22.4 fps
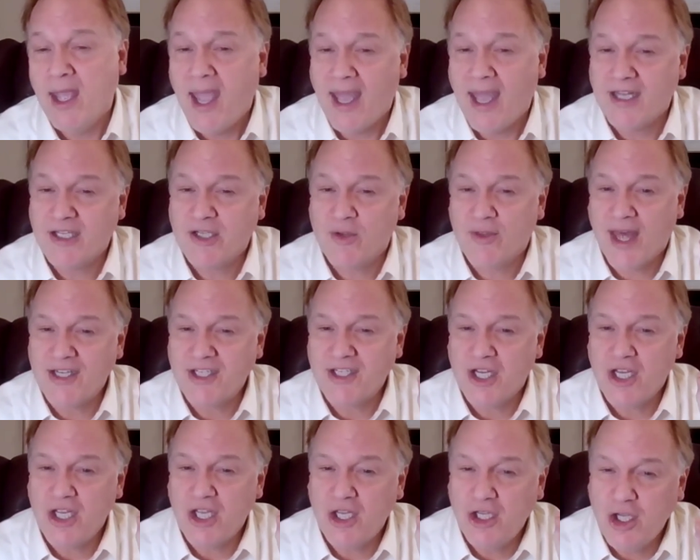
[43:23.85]
And so
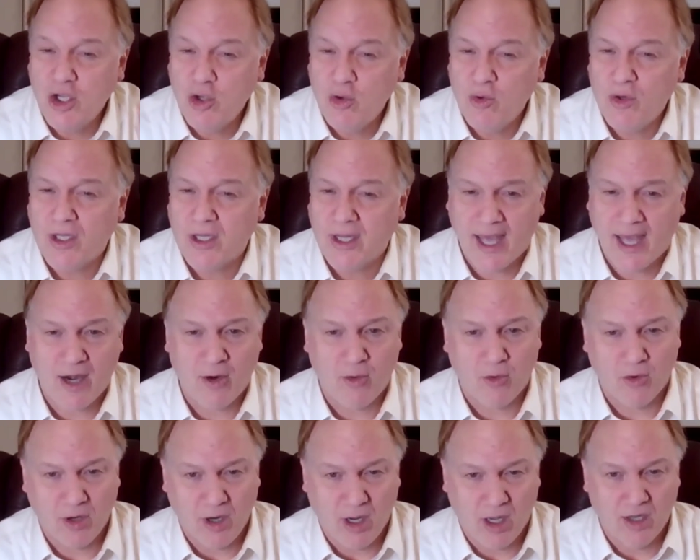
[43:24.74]
that's a
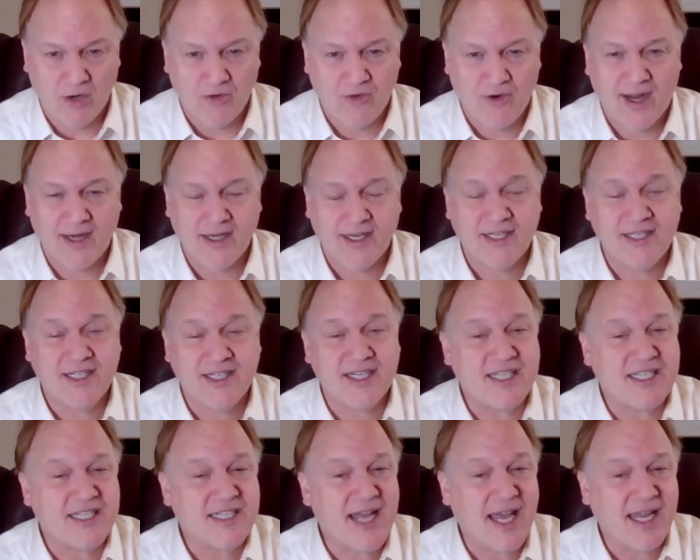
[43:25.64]
unilateral contract. It's
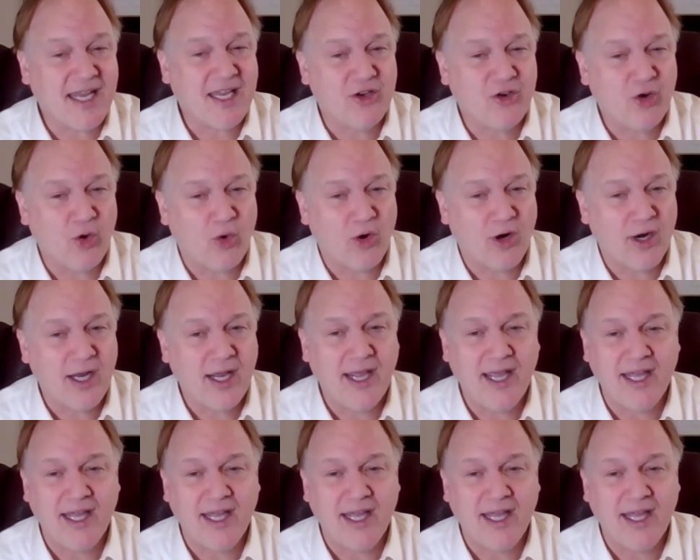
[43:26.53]
executory.